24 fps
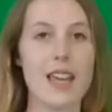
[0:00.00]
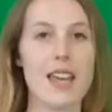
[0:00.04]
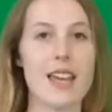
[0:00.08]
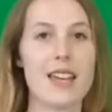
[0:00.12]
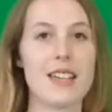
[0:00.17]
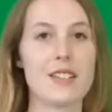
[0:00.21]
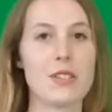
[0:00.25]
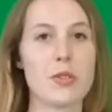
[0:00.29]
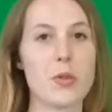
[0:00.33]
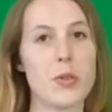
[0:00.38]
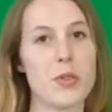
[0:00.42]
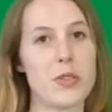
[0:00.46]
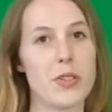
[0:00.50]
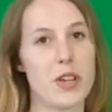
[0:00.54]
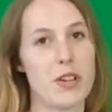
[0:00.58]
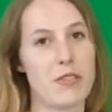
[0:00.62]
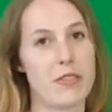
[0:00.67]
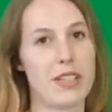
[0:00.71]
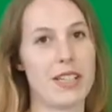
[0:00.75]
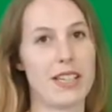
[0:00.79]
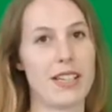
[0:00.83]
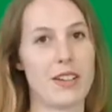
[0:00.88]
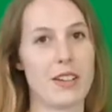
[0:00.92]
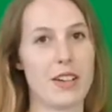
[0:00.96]
It's also
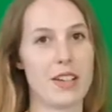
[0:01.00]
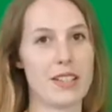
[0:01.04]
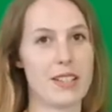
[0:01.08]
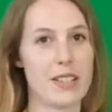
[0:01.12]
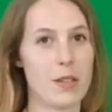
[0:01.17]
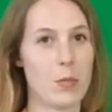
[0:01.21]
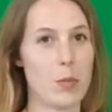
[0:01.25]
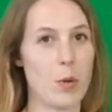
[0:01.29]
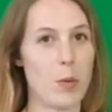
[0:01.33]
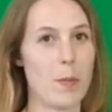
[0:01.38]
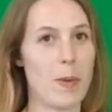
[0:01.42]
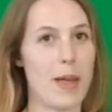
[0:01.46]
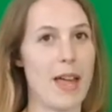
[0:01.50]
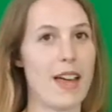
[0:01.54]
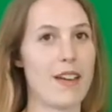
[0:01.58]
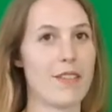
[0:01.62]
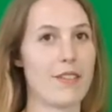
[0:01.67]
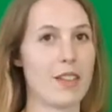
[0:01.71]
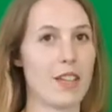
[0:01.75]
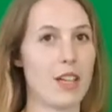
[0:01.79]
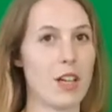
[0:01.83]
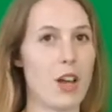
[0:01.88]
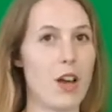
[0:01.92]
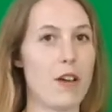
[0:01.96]
really nice to prepare
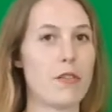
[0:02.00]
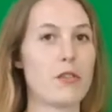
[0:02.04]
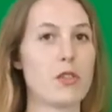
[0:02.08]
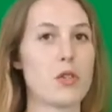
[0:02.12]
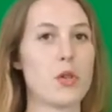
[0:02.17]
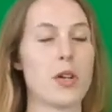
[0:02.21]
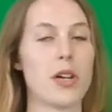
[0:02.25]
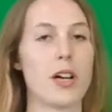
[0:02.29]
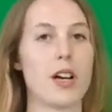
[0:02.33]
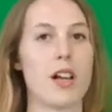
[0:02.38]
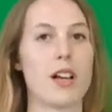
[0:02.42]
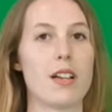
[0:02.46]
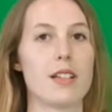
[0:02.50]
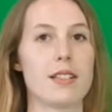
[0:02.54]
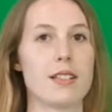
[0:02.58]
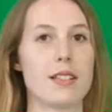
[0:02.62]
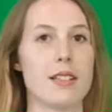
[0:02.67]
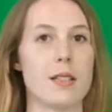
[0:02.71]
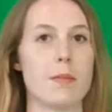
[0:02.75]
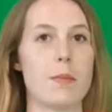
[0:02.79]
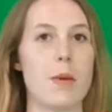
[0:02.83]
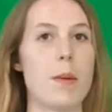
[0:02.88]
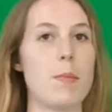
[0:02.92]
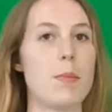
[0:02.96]
for the life drawing
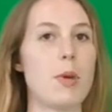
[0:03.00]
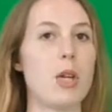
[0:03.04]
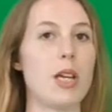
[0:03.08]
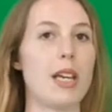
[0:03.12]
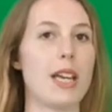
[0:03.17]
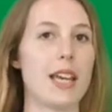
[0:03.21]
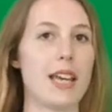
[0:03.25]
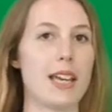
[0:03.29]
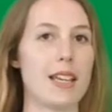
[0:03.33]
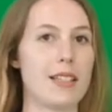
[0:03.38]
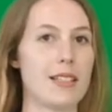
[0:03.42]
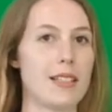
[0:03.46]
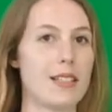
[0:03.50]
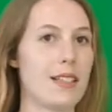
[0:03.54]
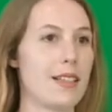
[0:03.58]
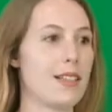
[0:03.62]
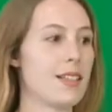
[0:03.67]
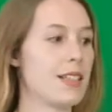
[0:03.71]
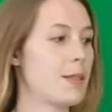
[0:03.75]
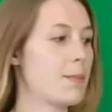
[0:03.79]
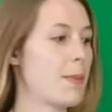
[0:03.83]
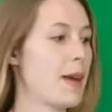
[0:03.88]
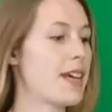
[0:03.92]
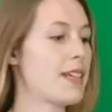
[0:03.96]
classes by pulling into the
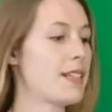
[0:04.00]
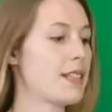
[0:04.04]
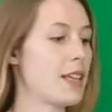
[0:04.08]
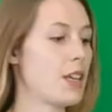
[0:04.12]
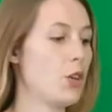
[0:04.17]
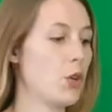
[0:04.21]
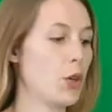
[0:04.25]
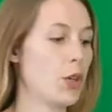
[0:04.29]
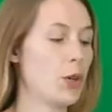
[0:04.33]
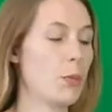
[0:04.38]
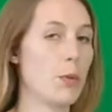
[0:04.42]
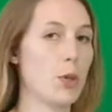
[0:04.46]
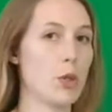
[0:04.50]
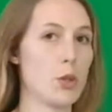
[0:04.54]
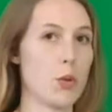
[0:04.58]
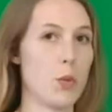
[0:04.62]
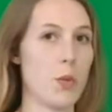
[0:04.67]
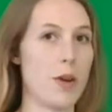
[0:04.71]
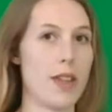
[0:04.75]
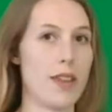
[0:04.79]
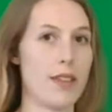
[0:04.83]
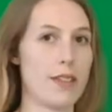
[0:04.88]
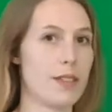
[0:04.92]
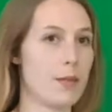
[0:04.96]
space that you're going to model
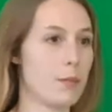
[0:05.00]
with